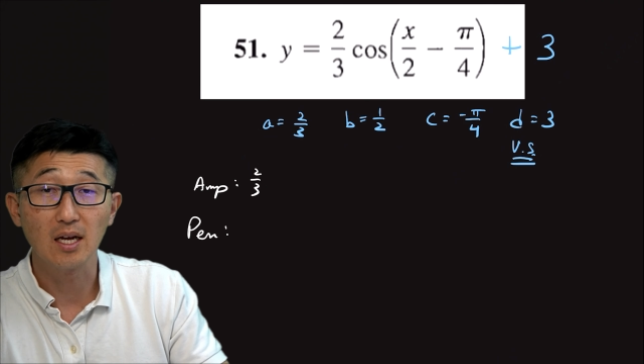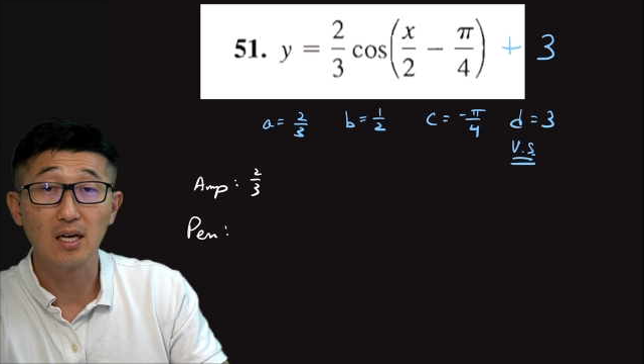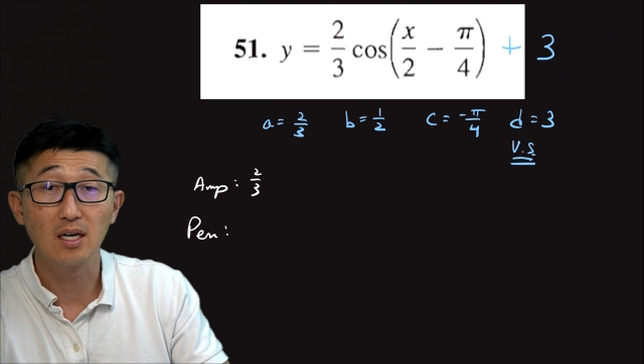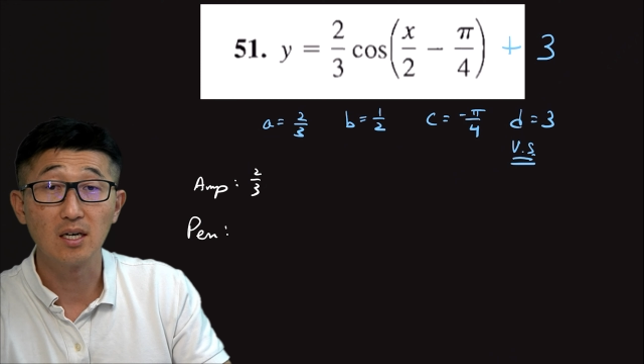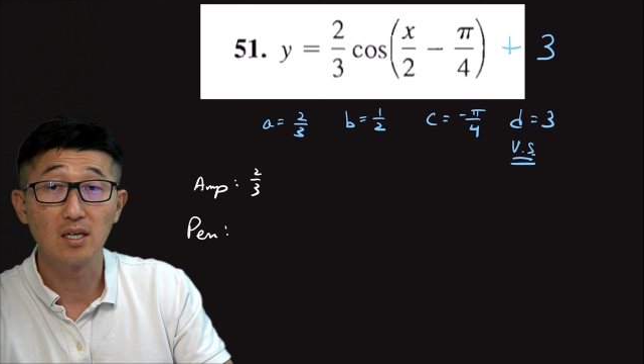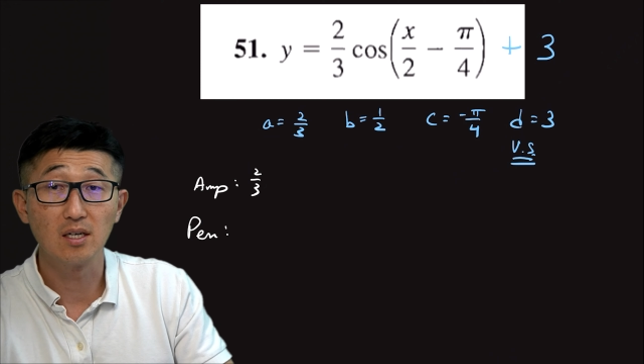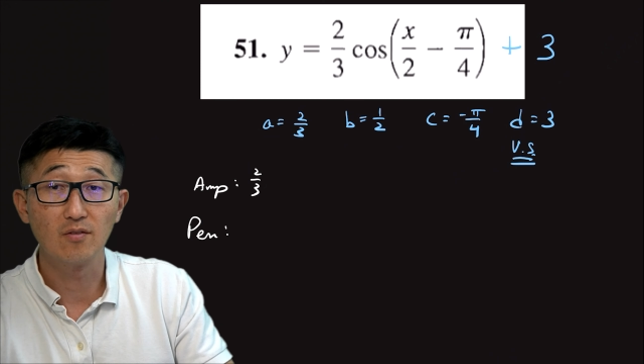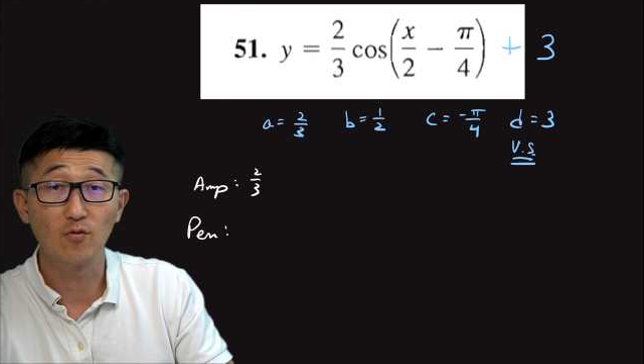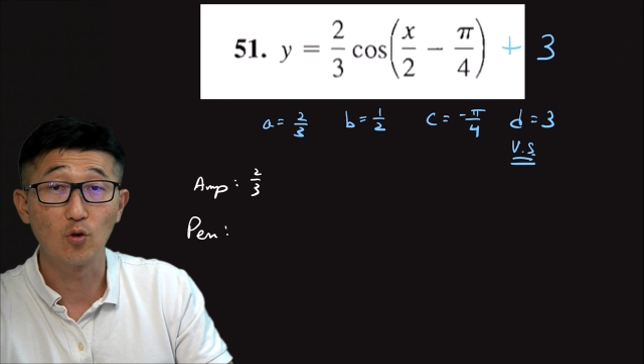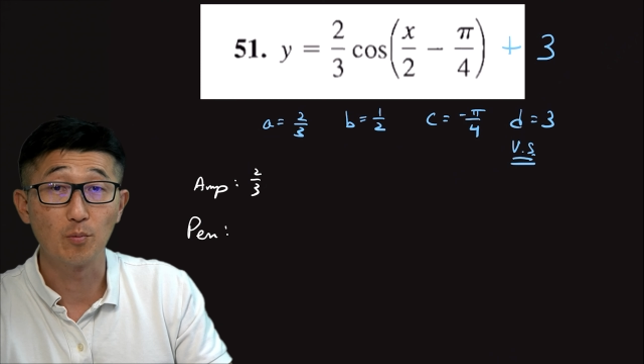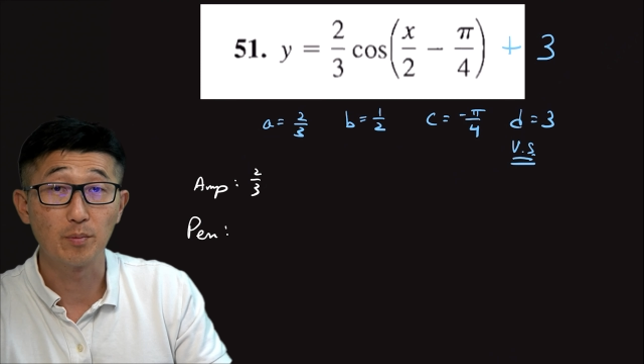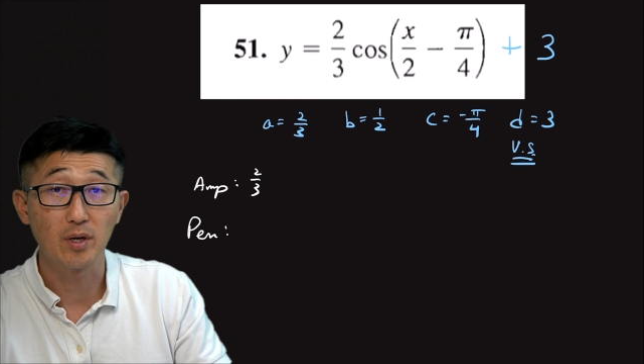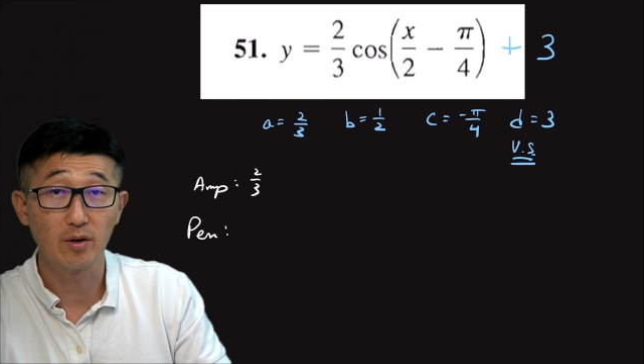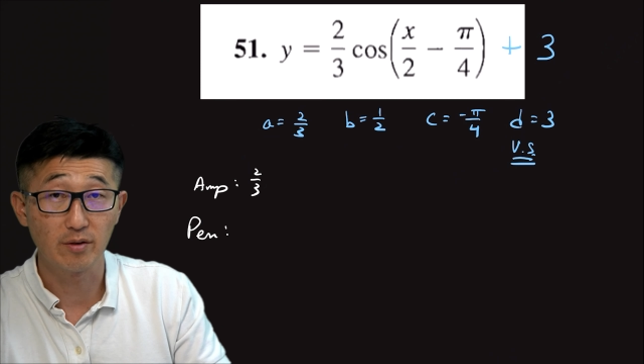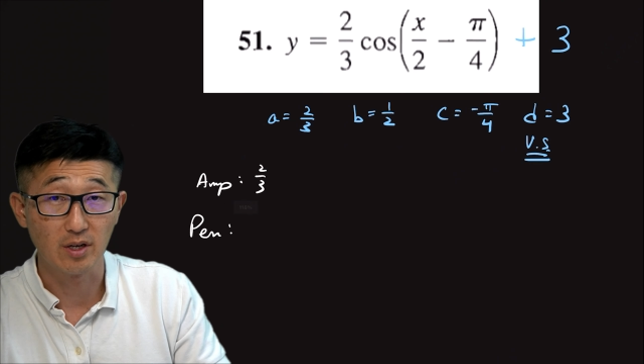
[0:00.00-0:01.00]
for
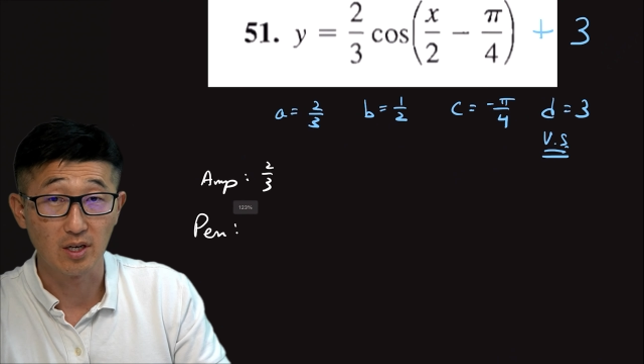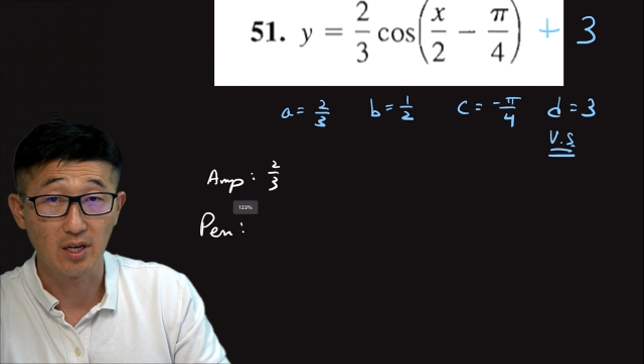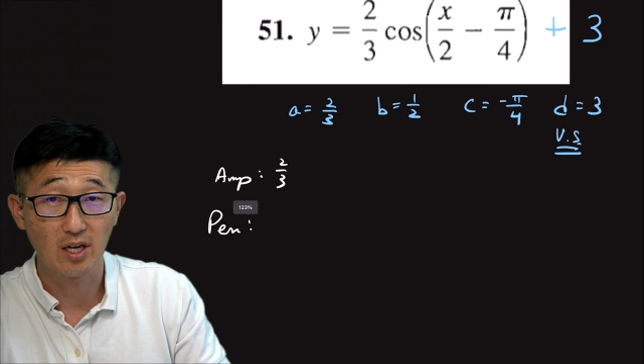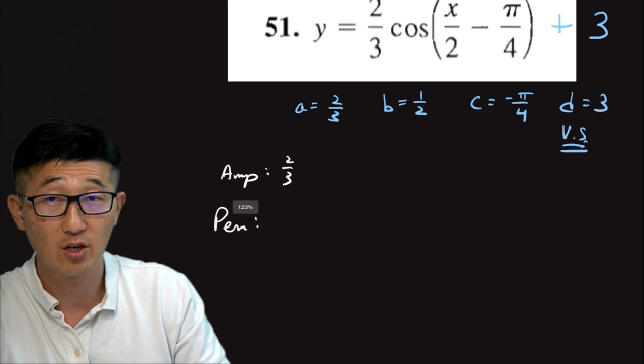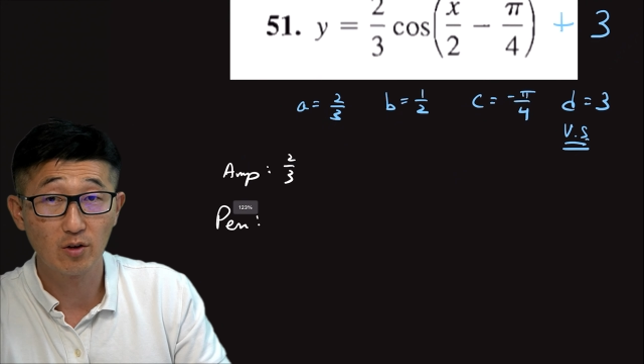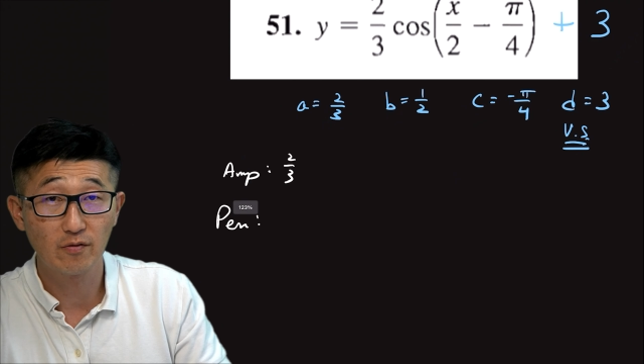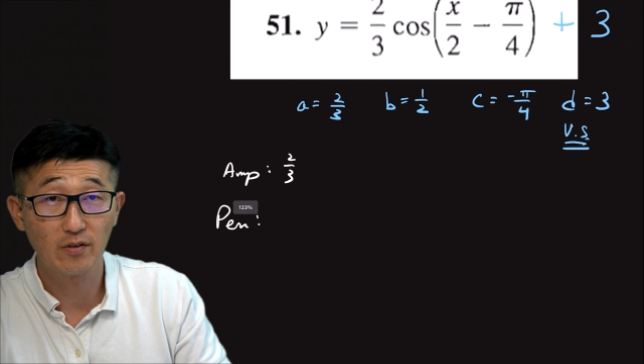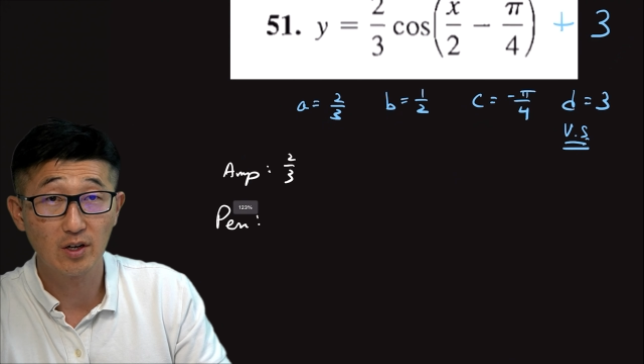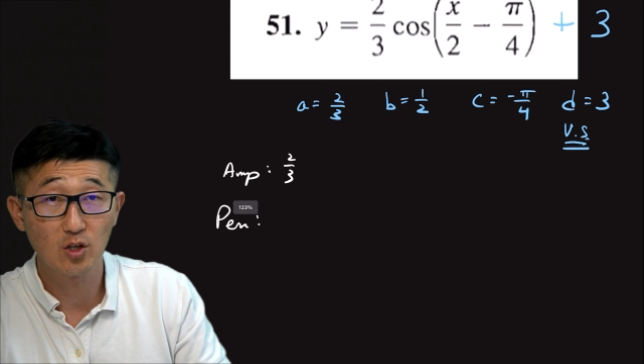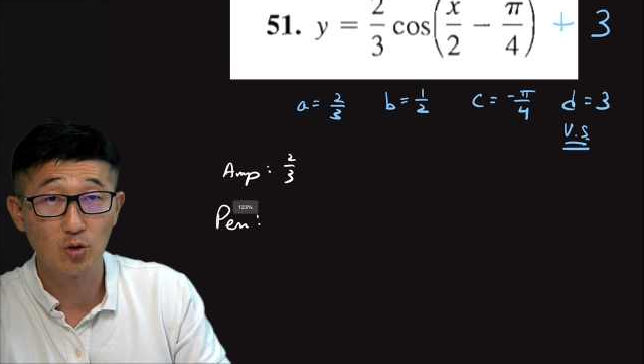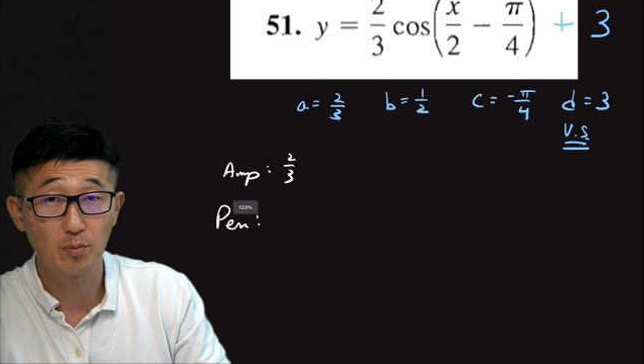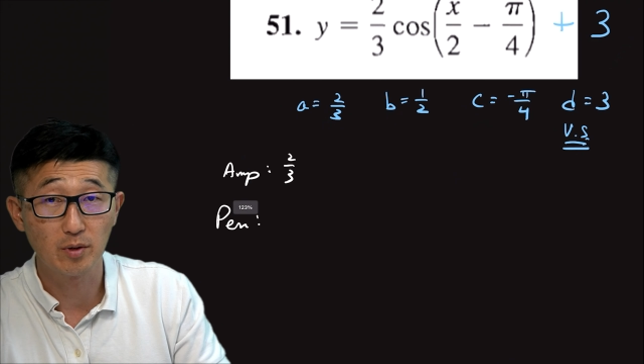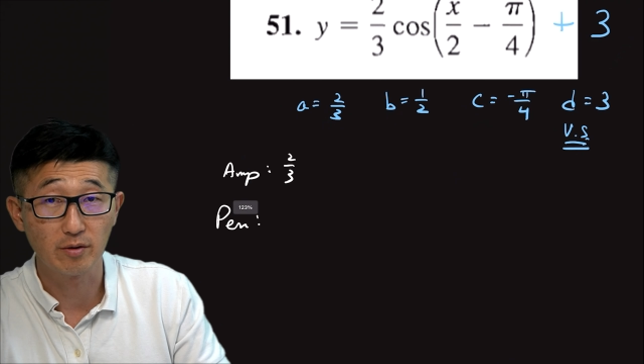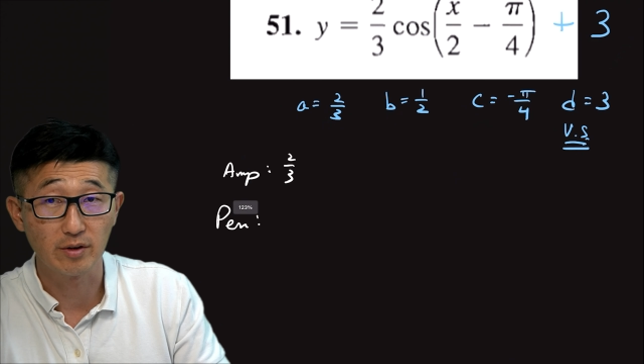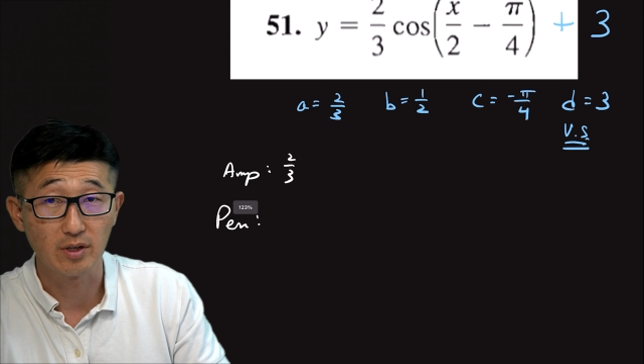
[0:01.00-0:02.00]
period? How do you find your
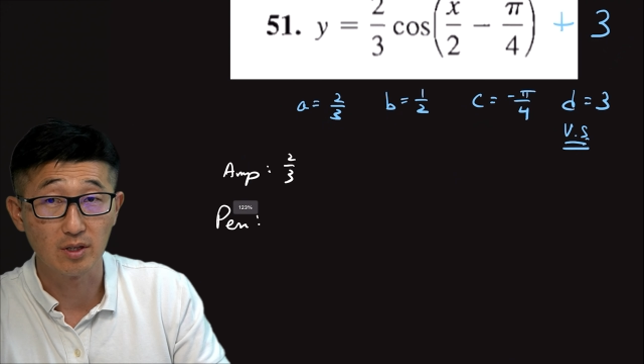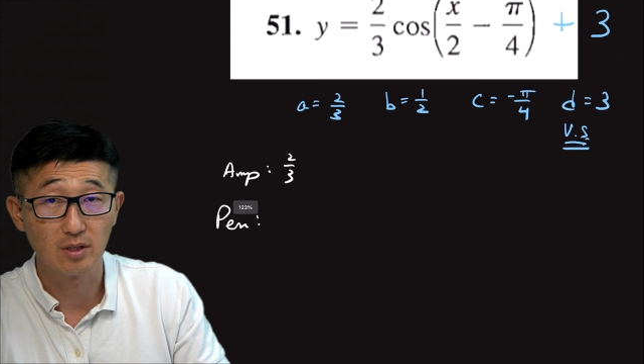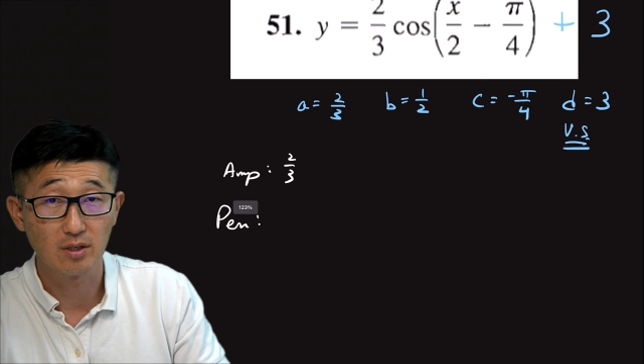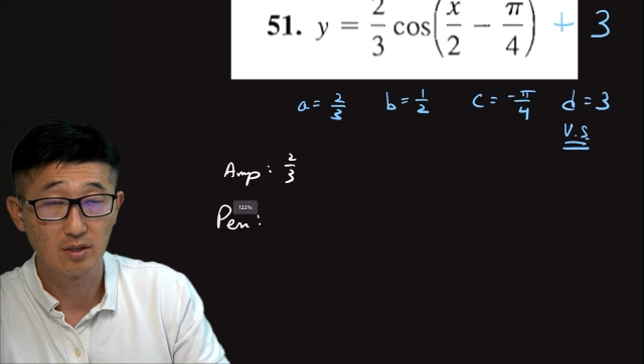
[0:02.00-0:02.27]
period?